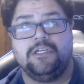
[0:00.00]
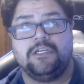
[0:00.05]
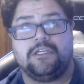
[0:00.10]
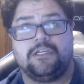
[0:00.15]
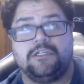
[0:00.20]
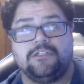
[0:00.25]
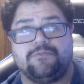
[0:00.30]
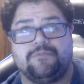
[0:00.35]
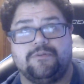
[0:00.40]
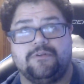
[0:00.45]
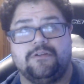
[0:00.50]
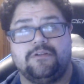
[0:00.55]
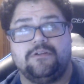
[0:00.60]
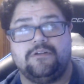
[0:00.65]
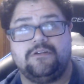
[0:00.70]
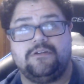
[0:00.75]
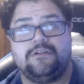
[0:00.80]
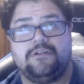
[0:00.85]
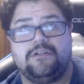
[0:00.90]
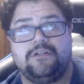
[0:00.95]
Because
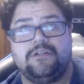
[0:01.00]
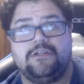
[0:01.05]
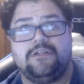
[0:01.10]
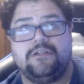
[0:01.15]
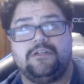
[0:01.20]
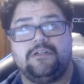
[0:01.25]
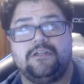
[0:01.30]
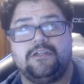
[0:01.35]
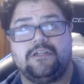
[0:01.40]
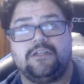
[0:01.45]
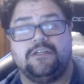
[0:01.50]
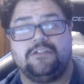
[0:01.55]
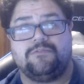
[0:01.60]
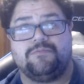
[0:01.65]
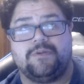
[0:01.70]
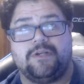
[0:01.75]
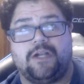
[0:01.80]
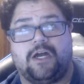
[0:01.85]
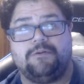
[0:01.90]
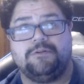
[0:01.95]

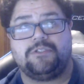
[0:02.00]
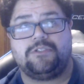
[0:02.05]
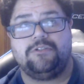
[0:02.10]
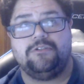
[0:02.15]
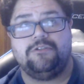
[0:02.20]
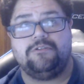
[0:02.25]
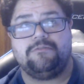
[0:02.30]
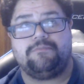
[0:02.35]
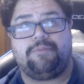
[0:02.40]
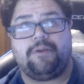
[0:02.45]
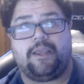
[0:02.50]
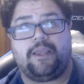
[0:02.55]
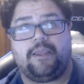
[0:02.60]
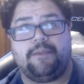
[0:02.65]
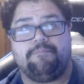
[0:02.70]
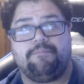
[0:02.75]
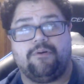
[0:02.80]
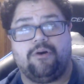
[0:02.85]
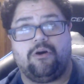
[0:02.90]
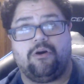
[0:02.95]
when I was doing
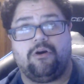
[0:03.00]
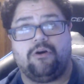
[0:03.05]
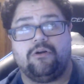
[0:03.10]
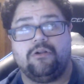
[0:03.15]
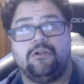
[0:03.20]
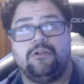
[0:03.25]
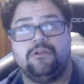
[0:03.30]
paintball,